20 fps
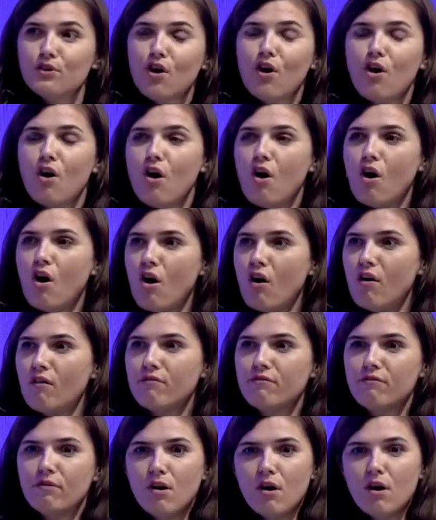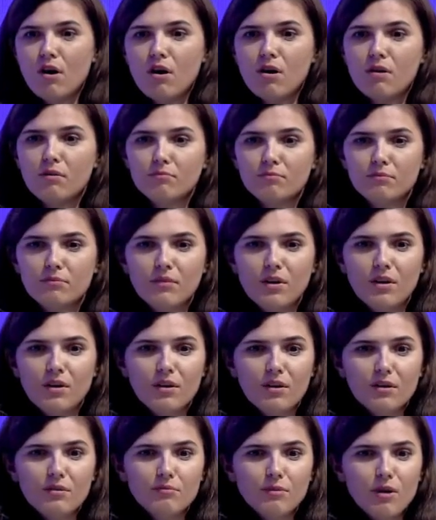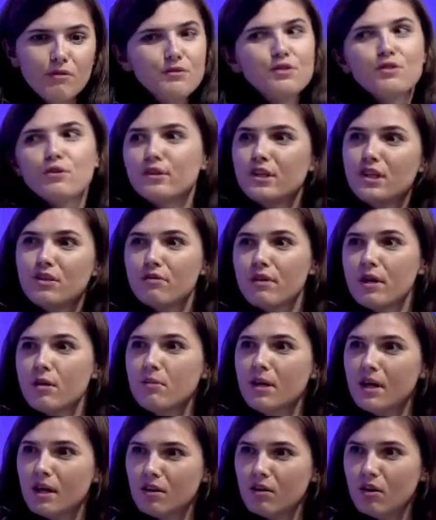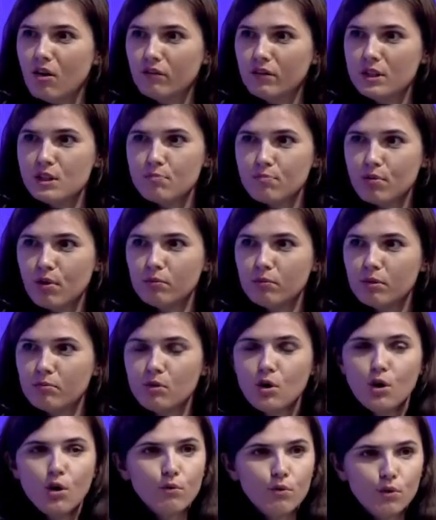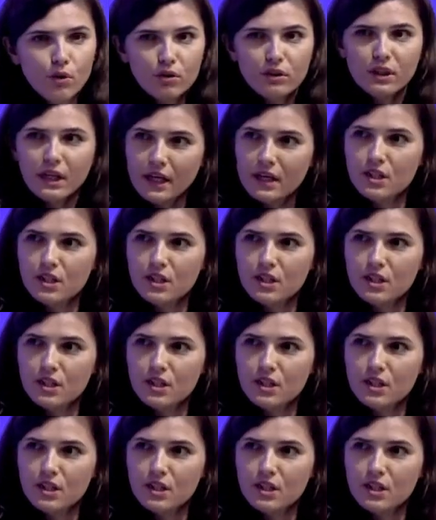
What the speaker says: of Saudi Arabia on this problem. We're all engaging